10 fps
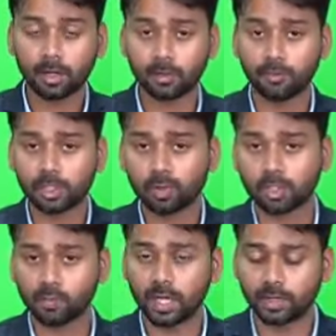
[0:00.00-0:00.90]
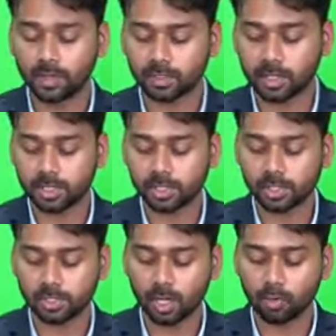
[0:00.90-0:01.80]
which was filled with
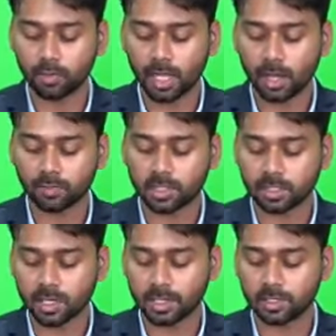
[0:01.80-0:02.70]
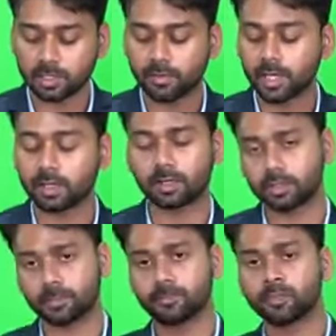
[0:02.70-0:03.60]
glaciers, now we have just 97
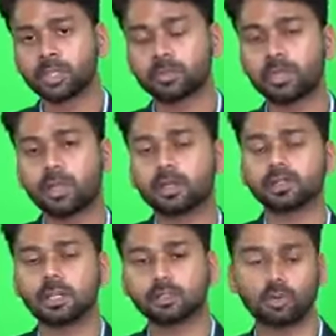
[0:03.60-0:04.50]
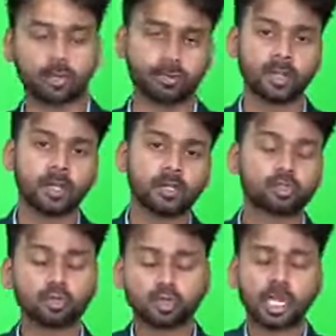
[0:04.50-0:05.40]
acres. 3 acres has gone.
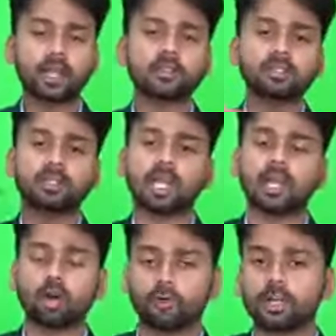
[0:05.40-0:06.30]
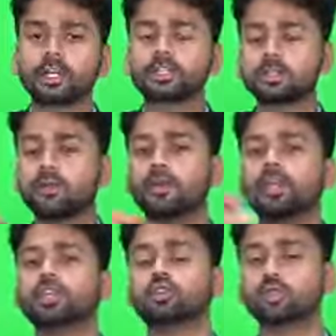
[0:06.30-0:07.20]
So take the scale of it. It is a
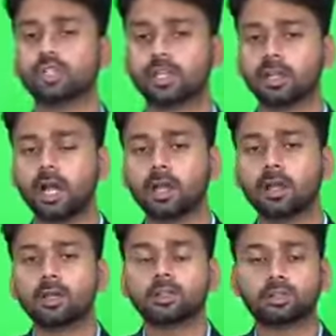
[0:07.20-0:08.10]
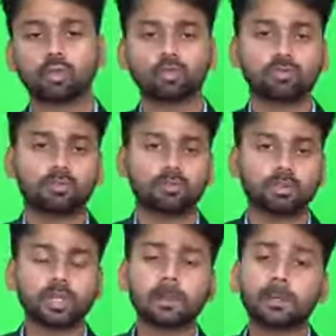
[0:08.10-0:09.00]
very huge area. So
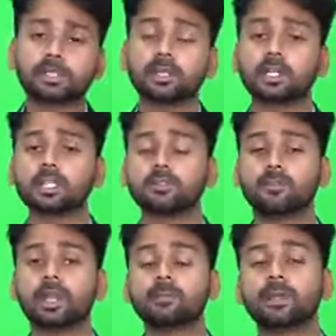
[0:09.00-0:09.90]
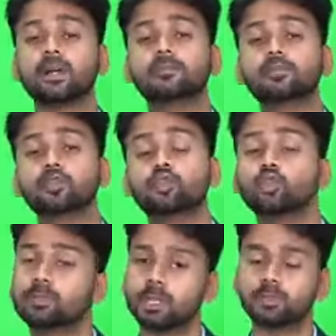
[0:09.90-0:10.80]
3% will become
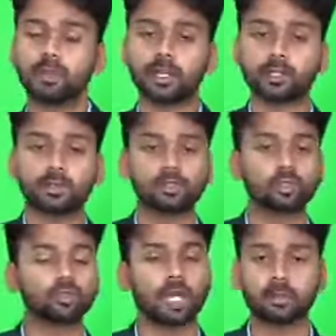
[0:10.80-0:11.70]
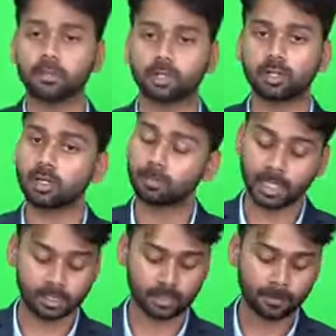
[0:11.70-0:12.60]
too much when it comes to that particular
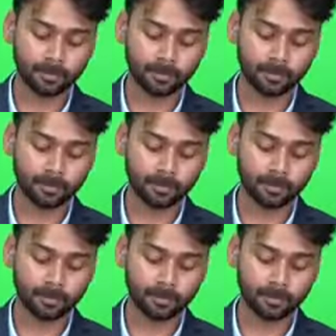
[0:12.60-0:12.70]
place.